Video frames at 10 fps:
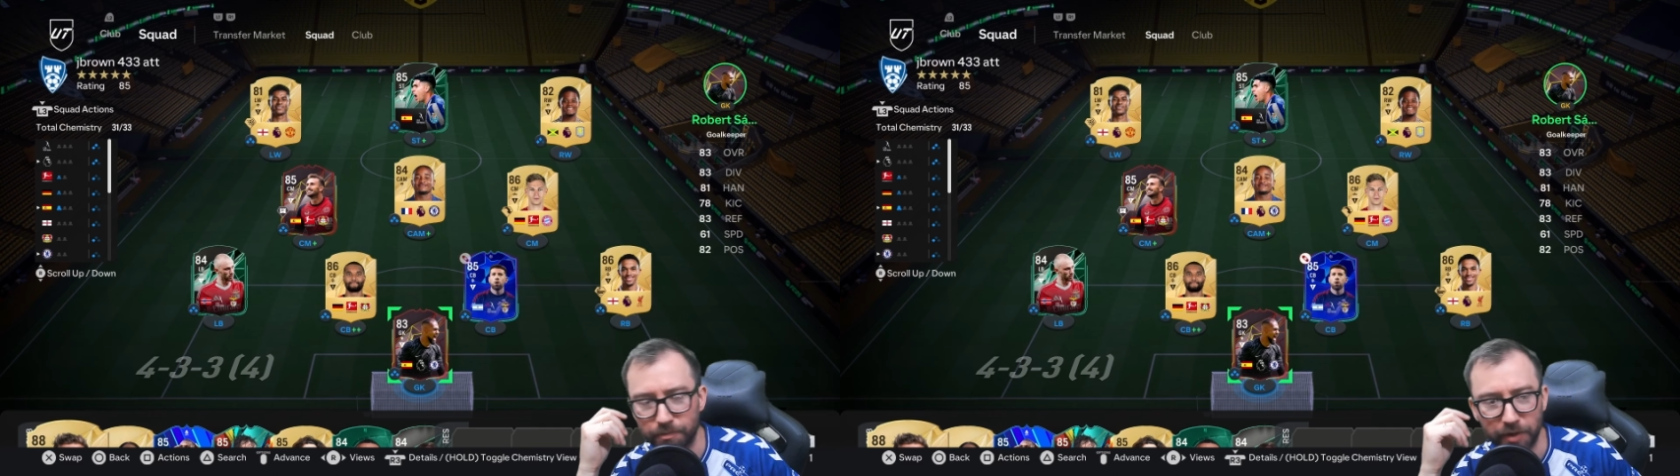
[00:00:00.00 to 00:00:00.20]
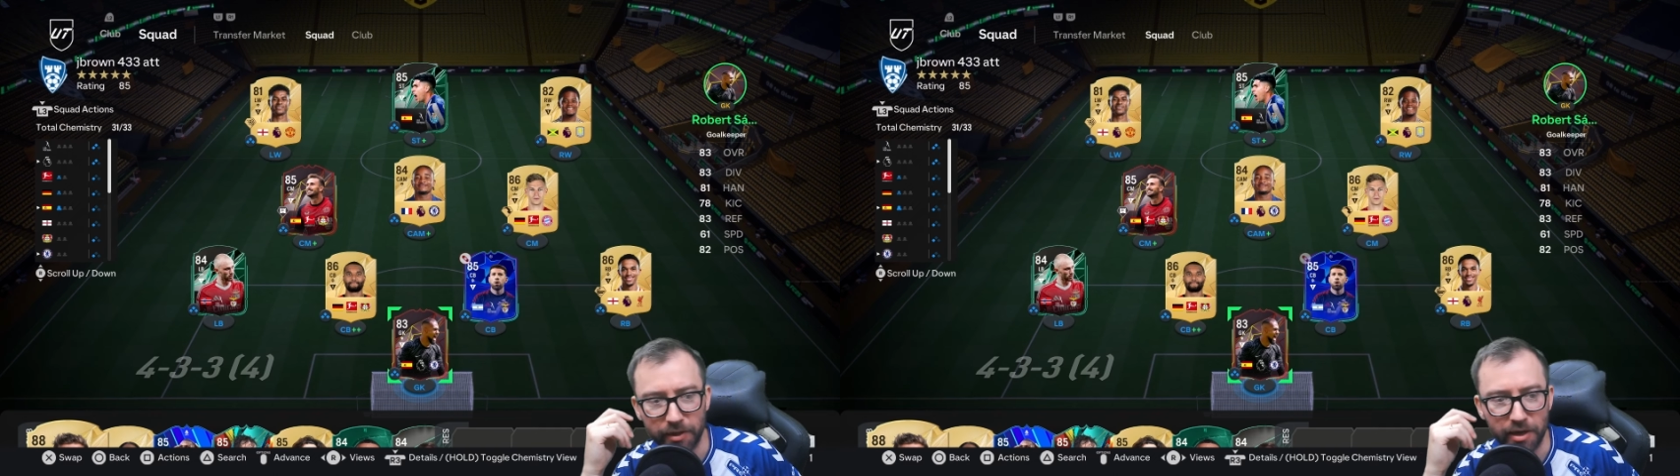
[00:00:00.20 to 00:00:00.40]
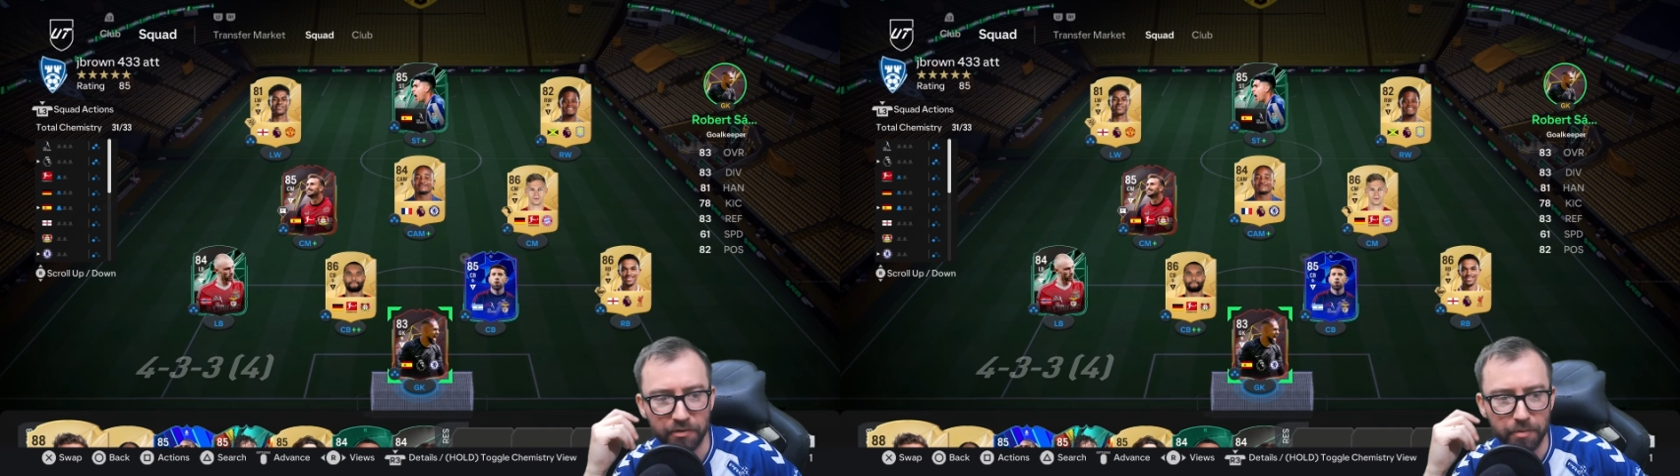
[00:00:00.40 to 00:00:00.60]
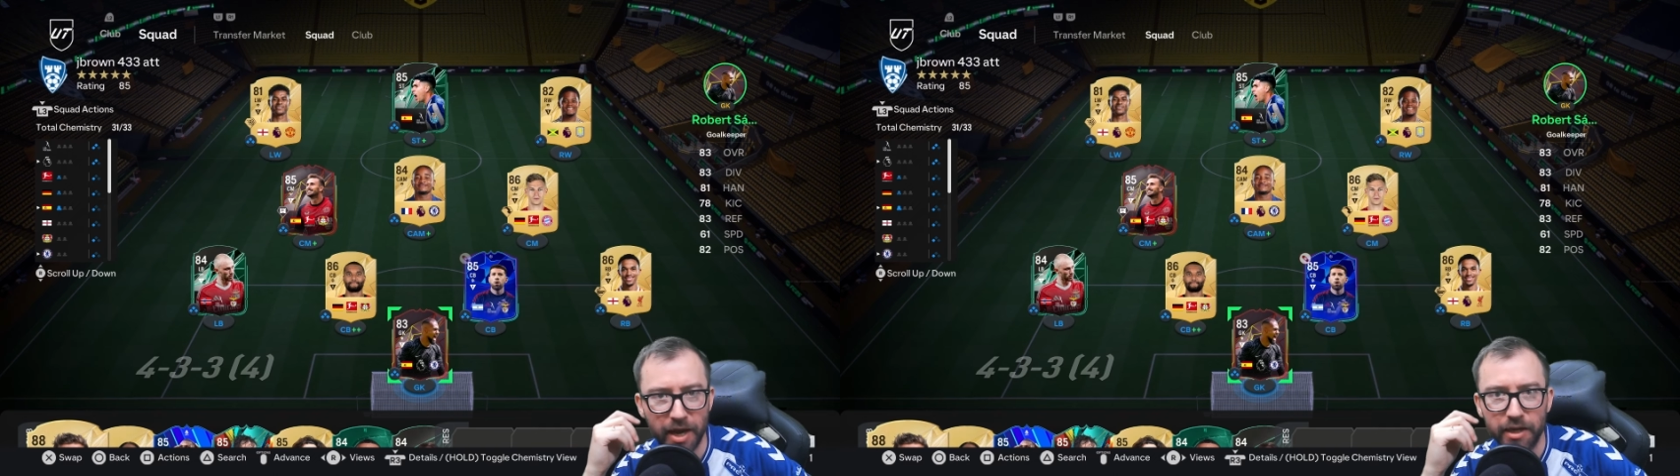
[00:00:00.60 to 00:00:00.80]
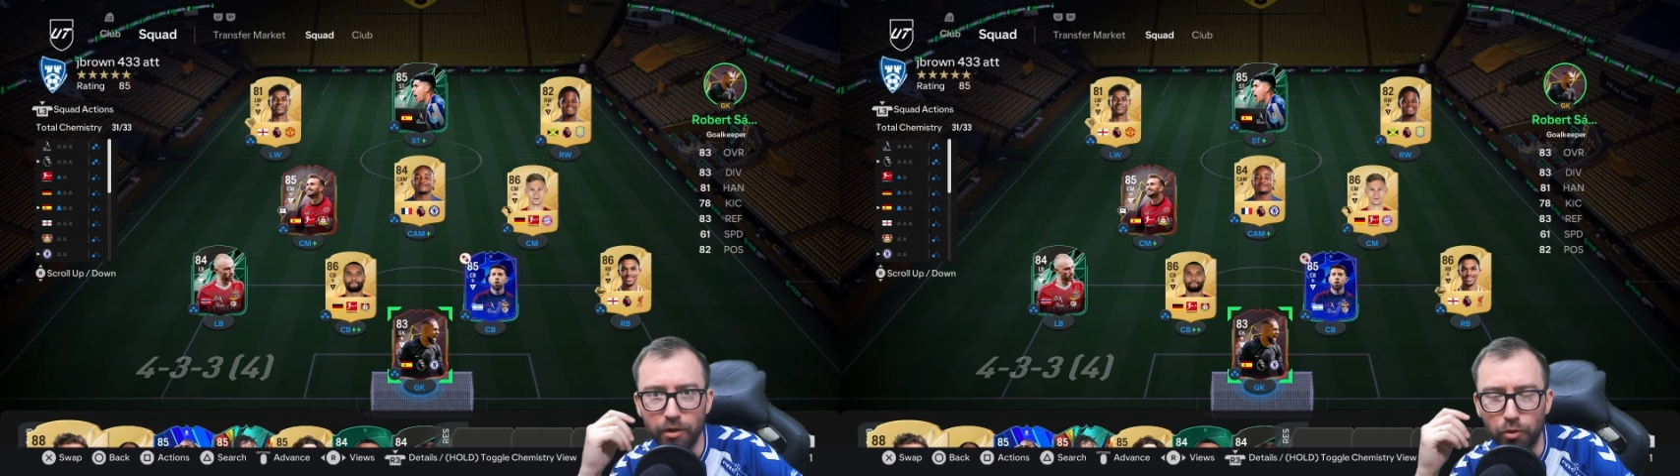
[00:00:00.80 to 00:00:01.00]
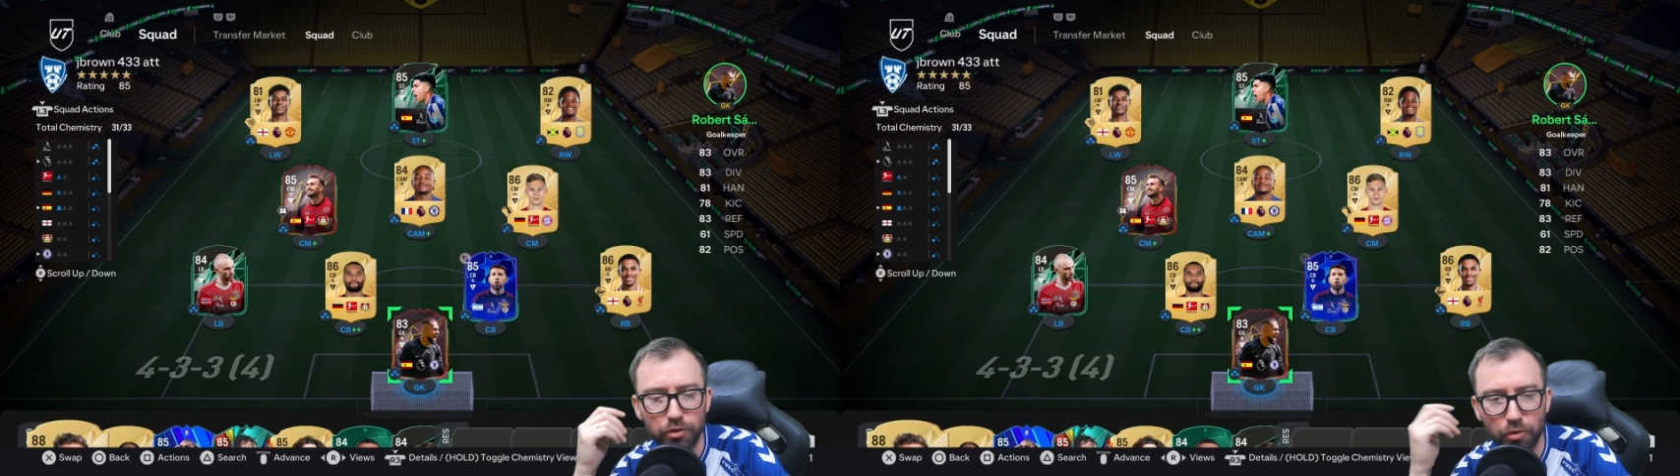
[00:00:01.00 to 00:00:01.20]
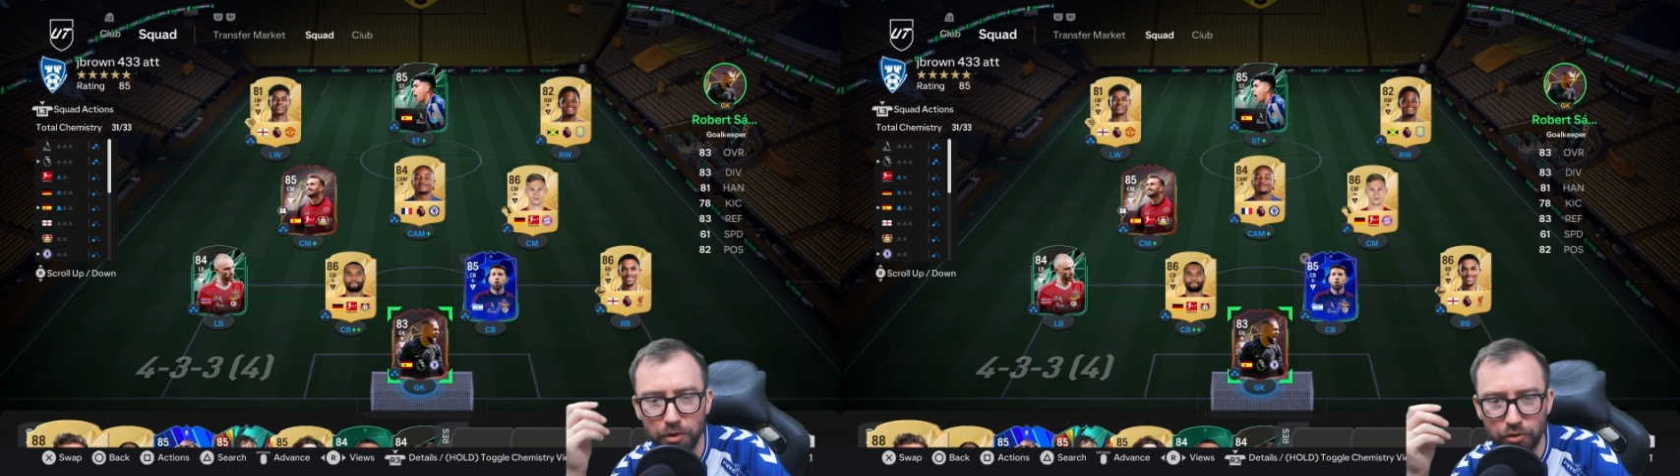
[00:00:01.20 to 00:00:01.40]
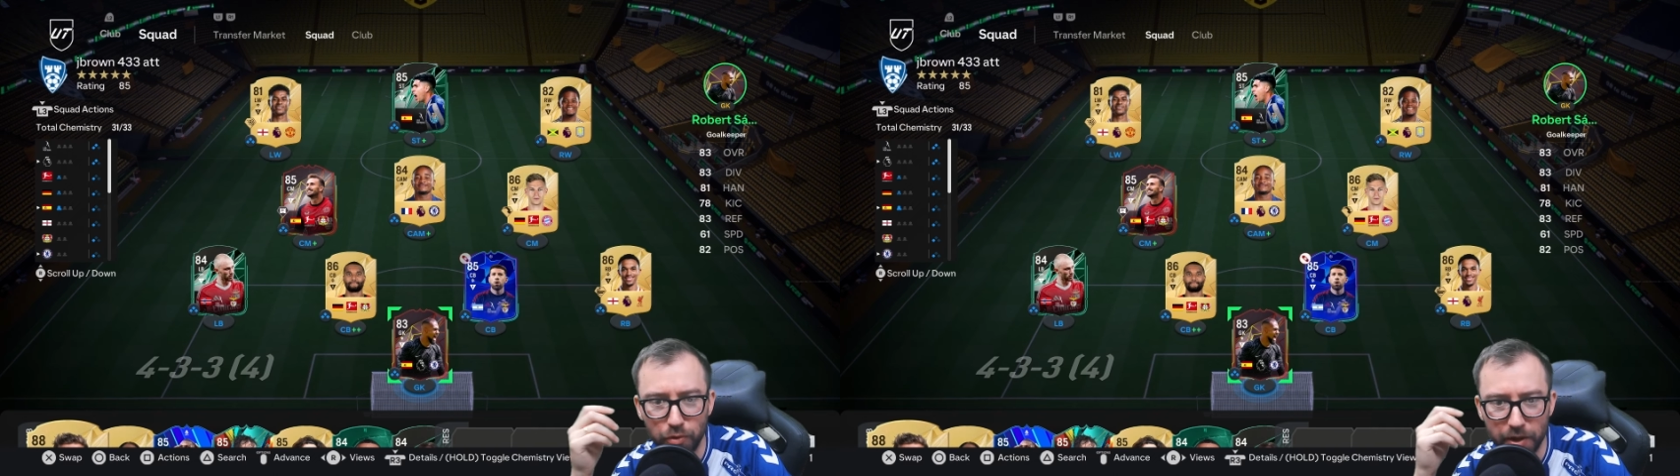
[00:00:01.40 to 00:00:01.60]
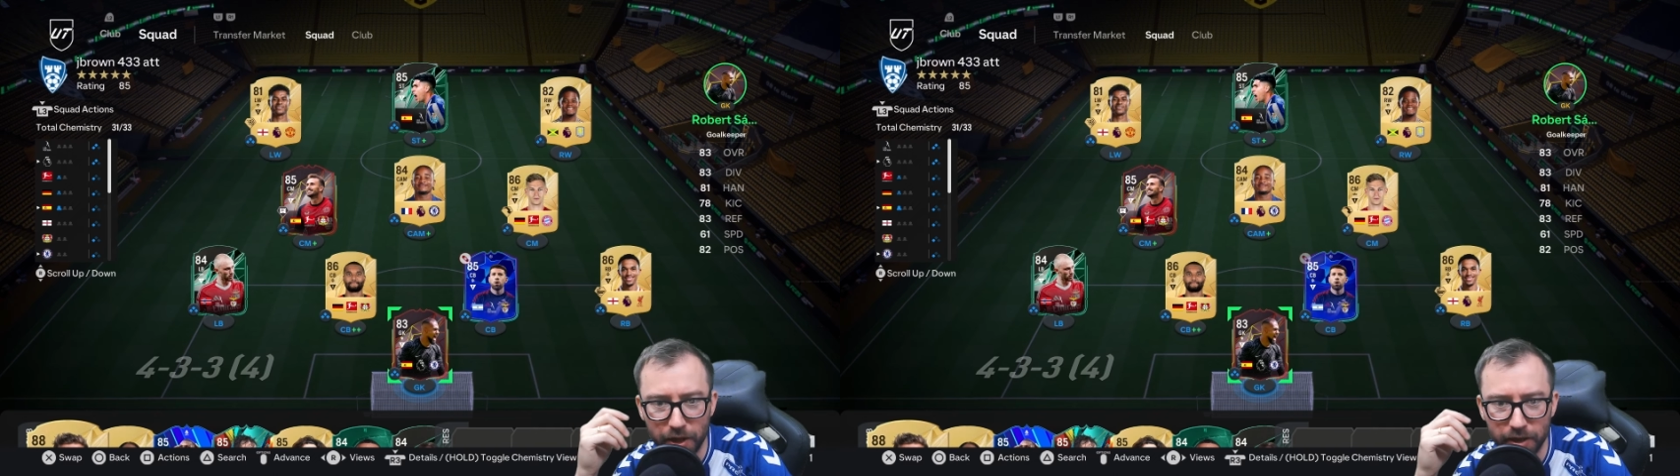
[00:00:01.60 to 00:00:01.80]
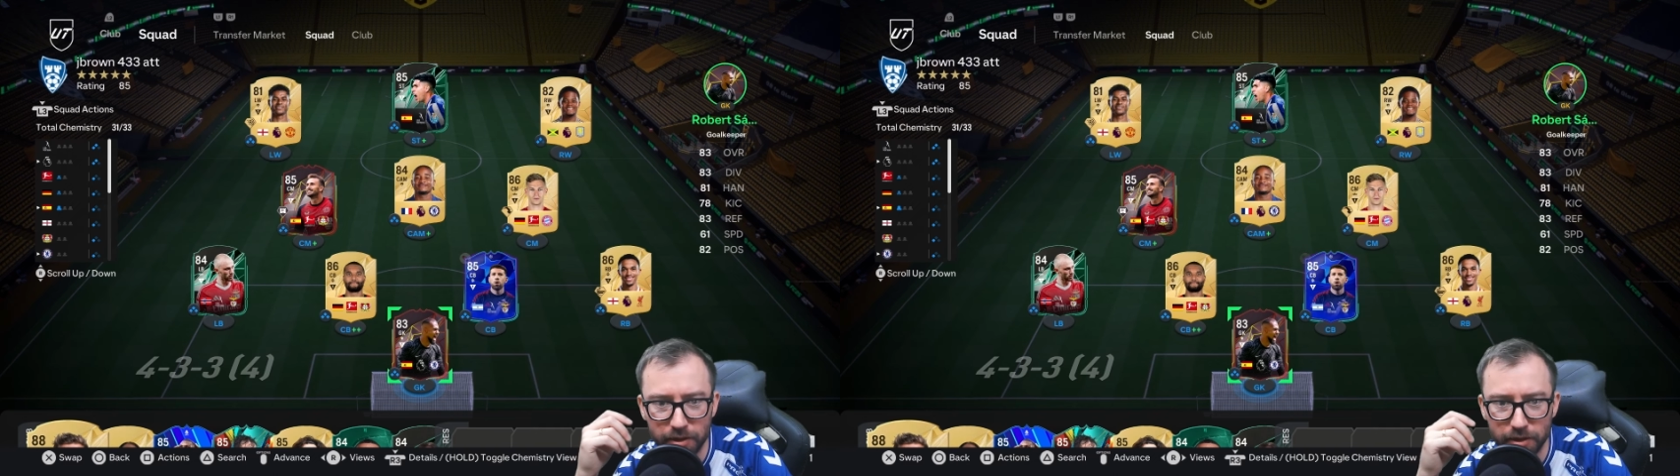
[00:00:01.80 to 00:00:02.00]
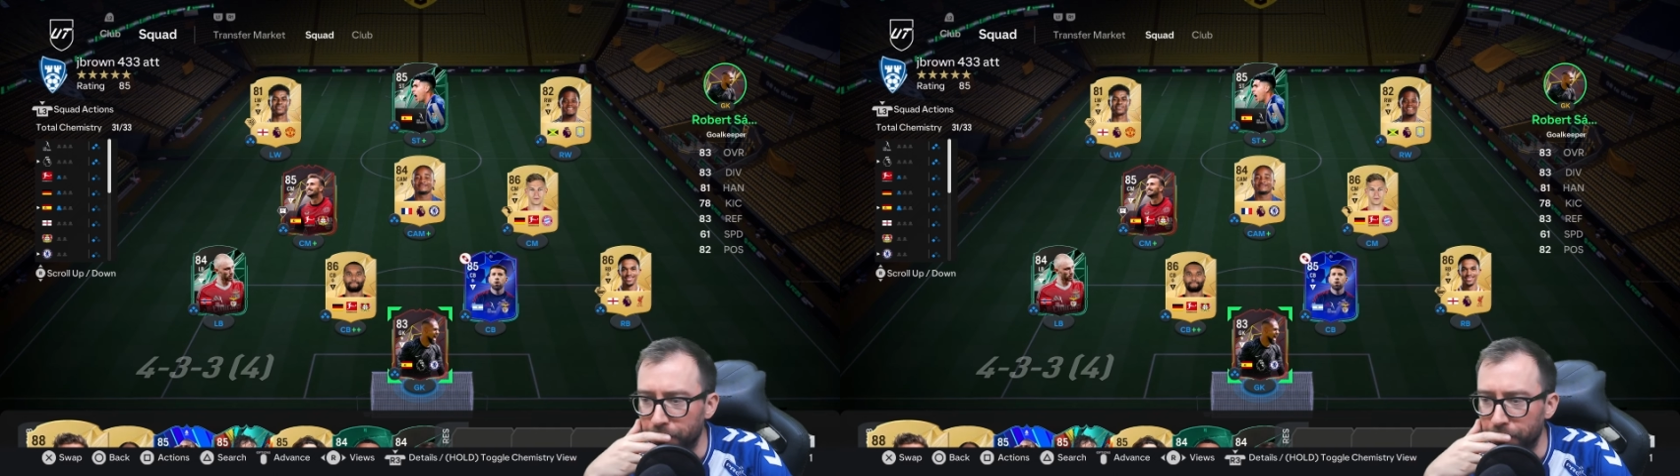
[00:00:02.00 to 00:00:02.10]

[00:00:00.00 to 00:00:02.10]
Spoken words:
at left back also was doing that.